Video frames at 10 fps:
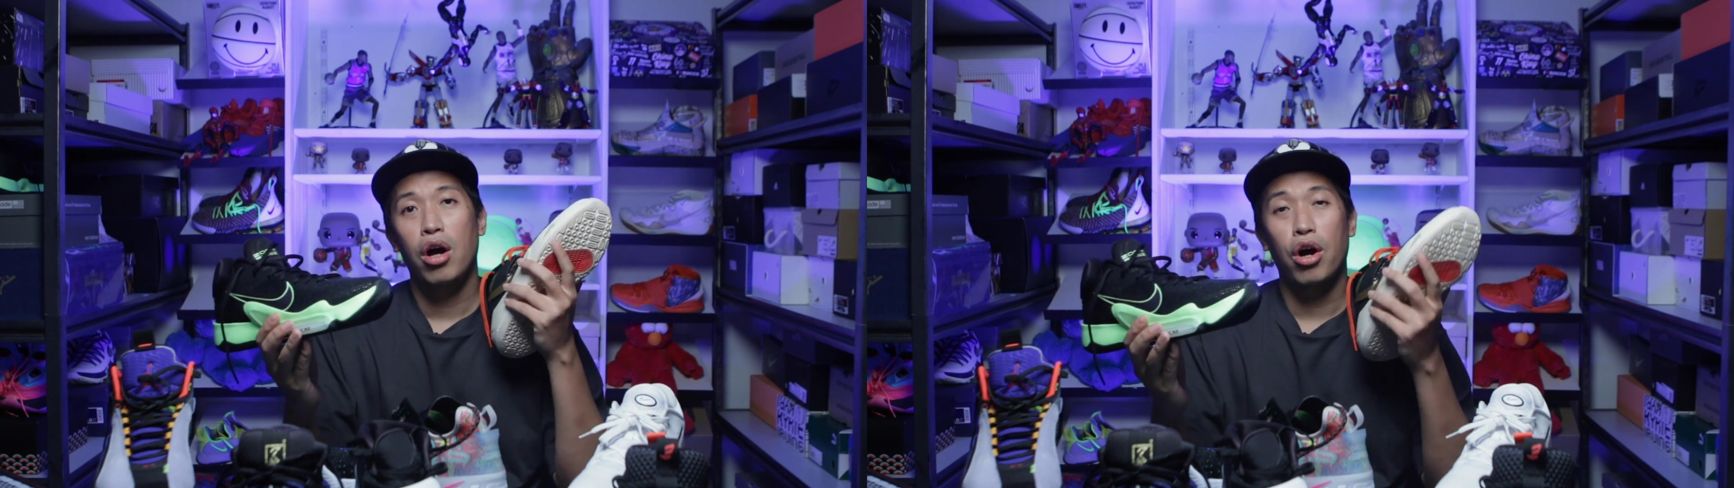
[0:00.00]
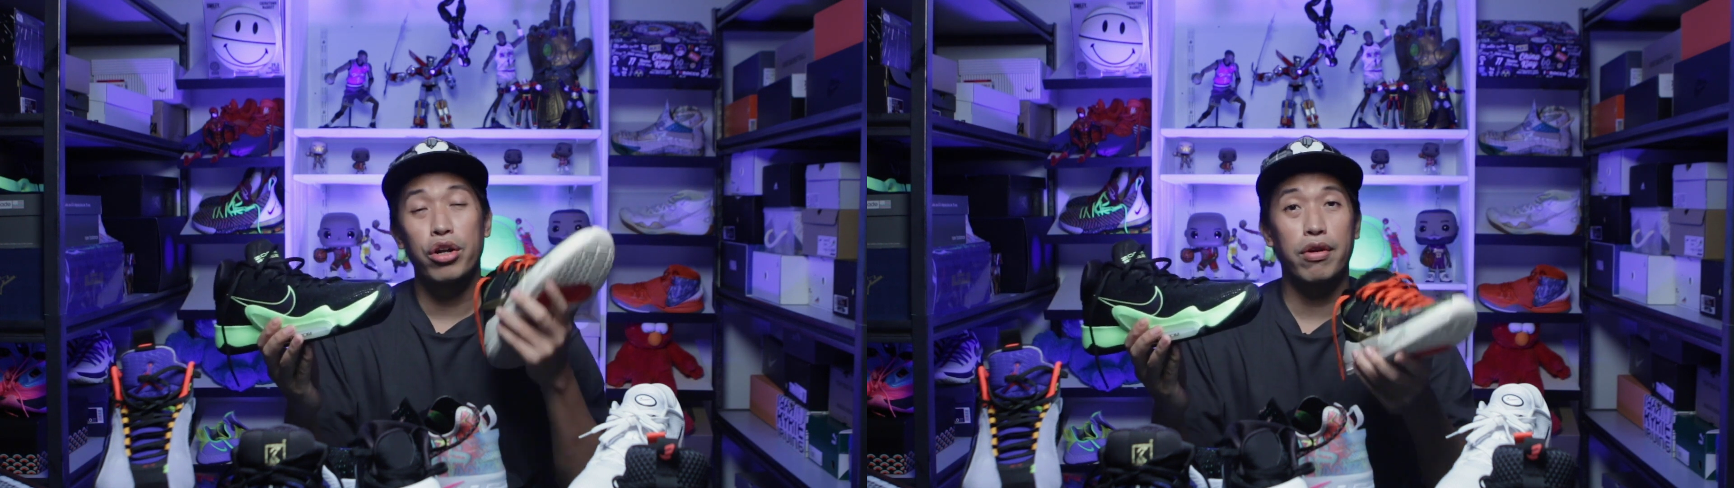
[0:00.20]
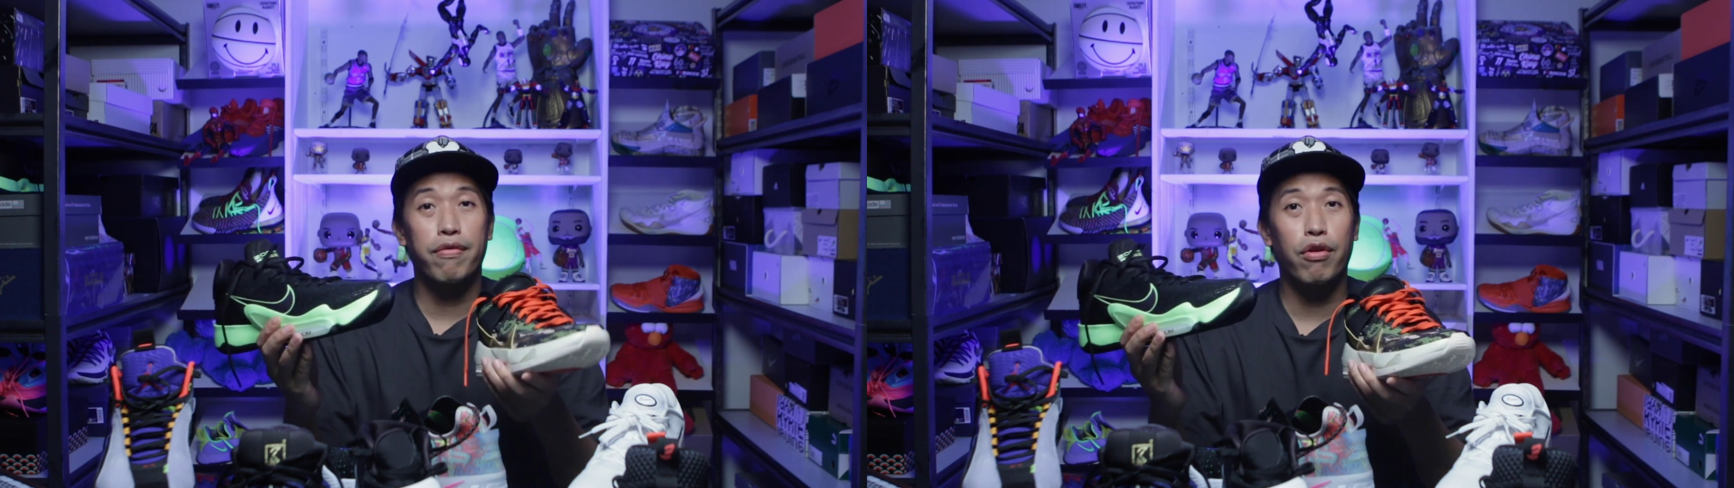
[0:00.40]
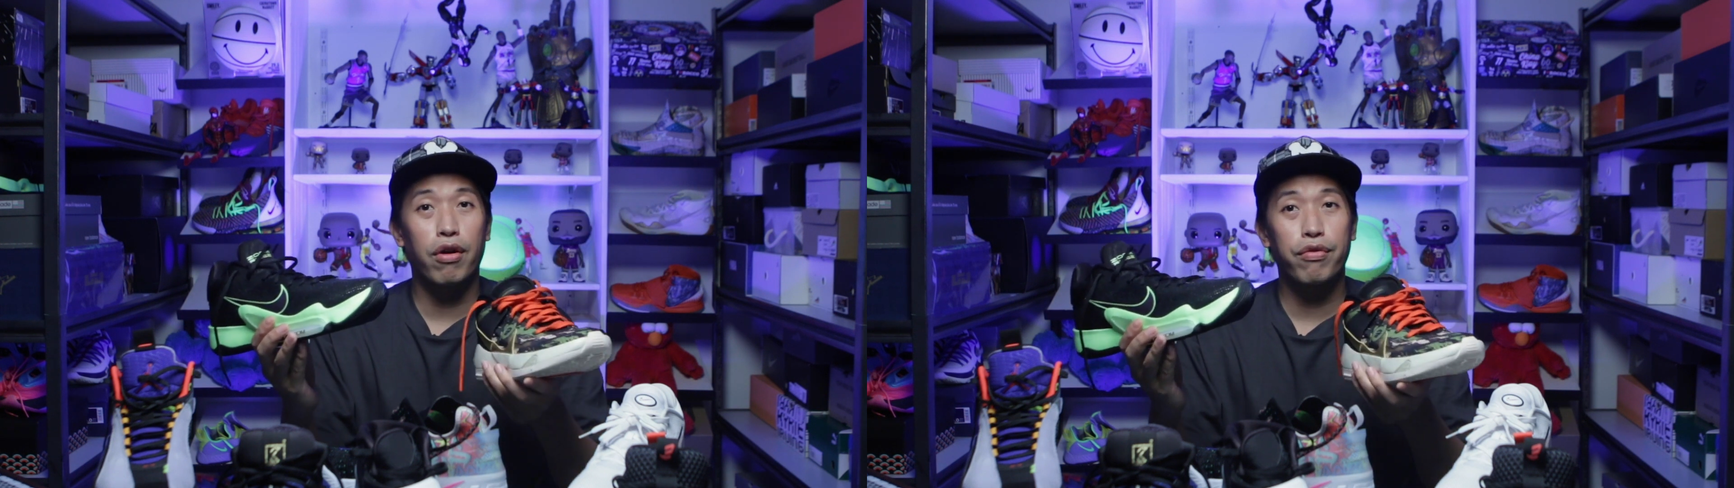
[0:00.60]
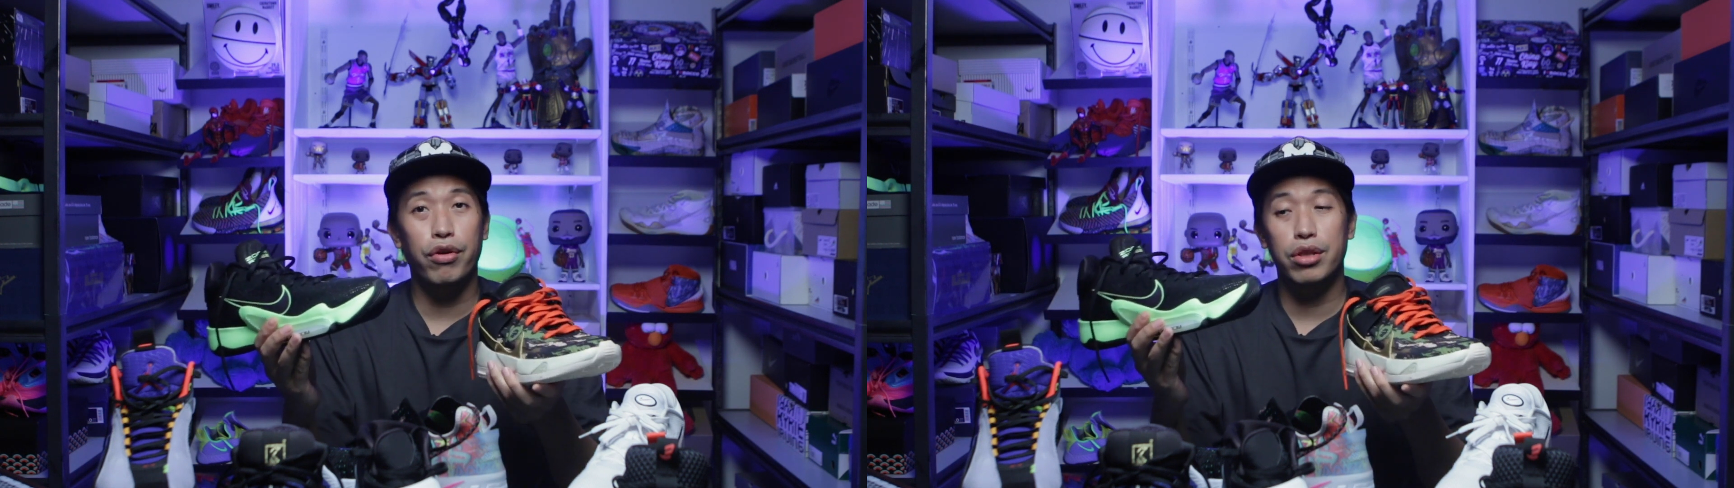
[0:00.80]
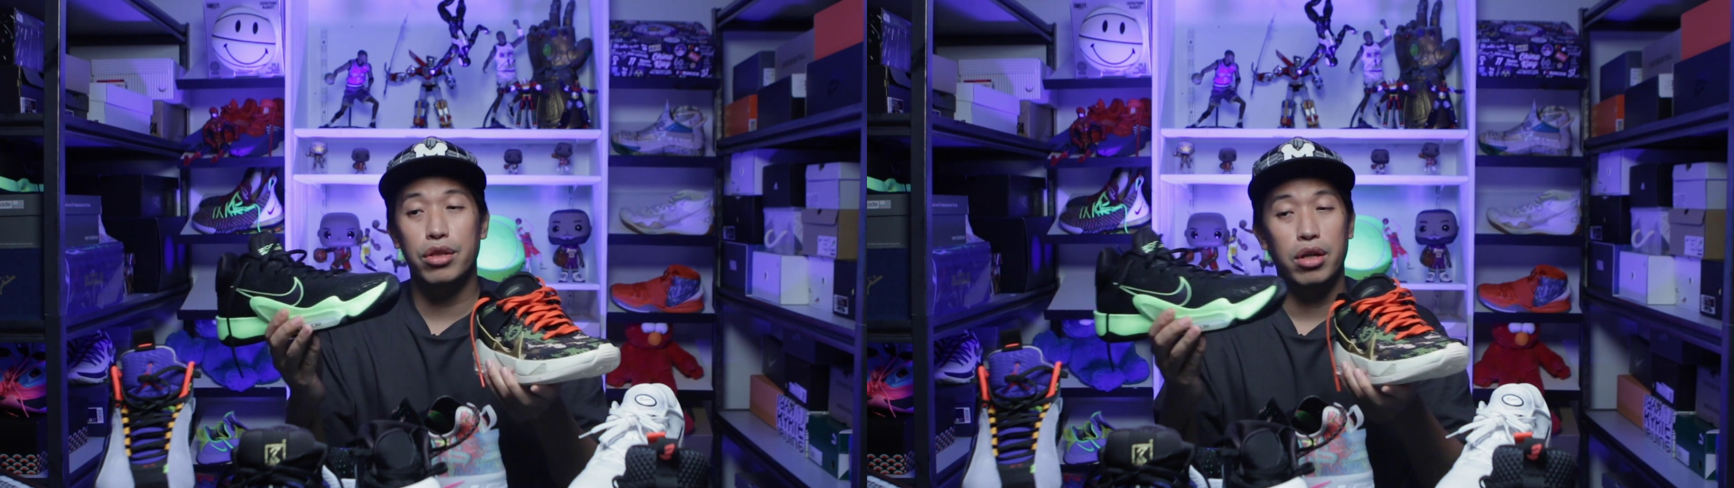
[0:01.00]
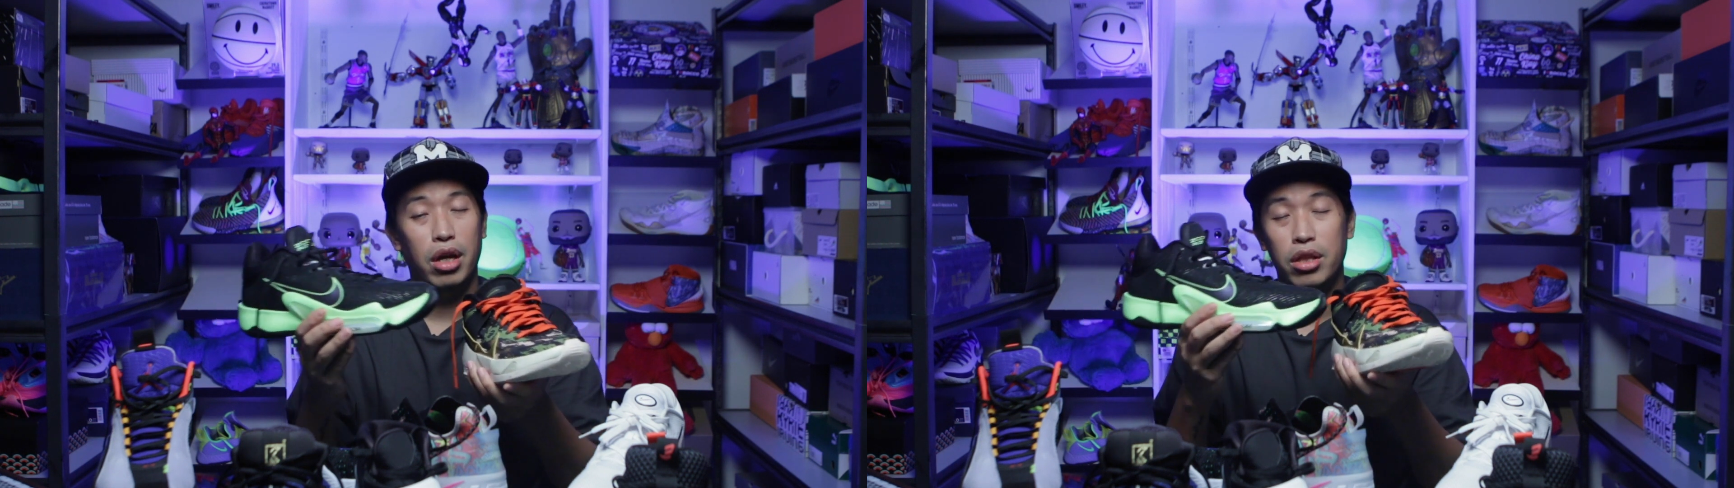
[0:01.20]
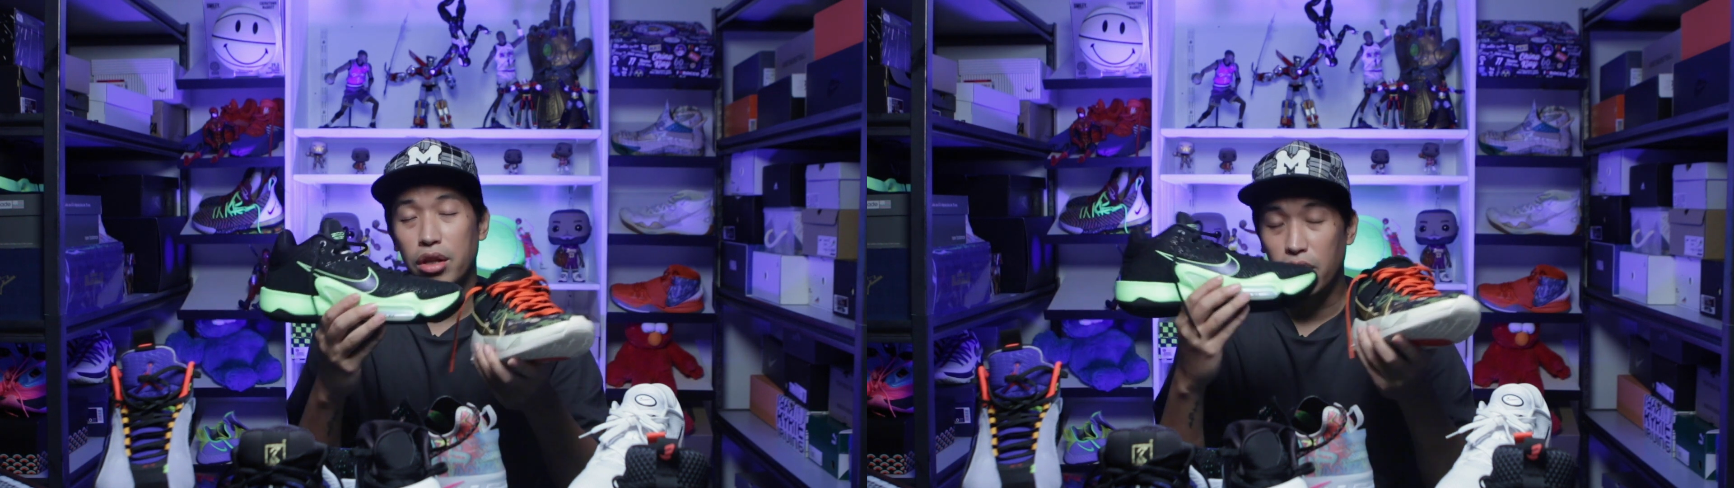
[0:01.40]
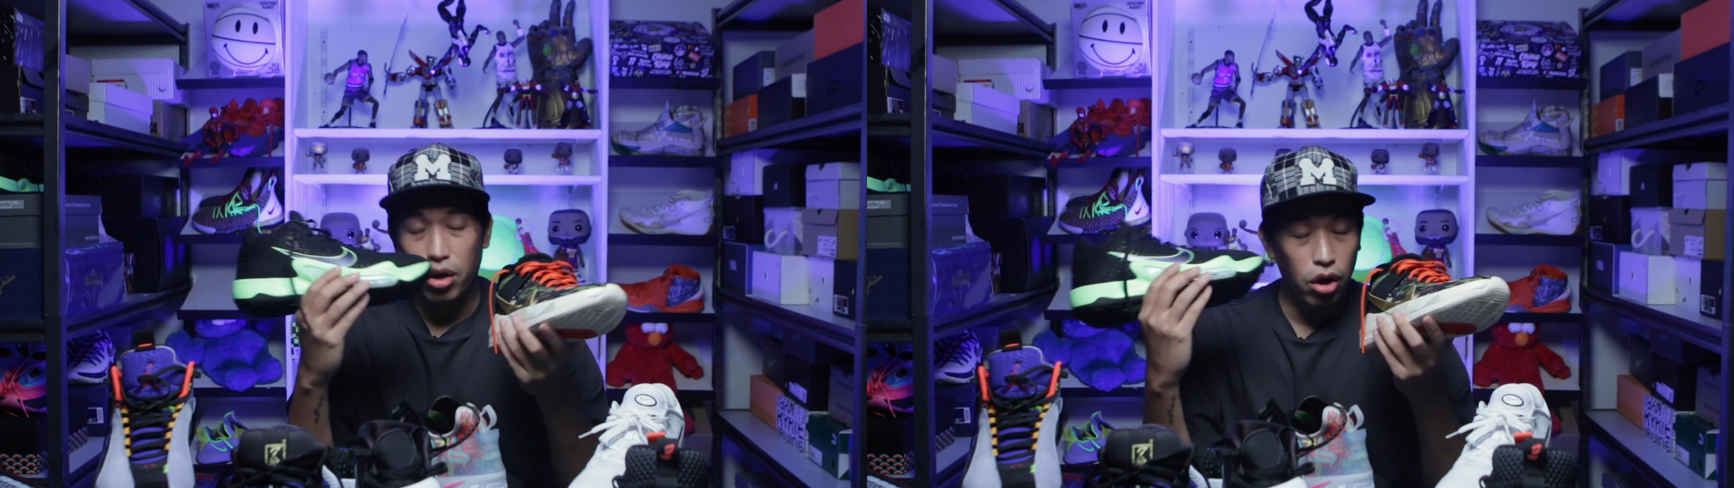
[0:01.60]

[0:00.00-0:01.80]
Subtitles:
on your forefoot and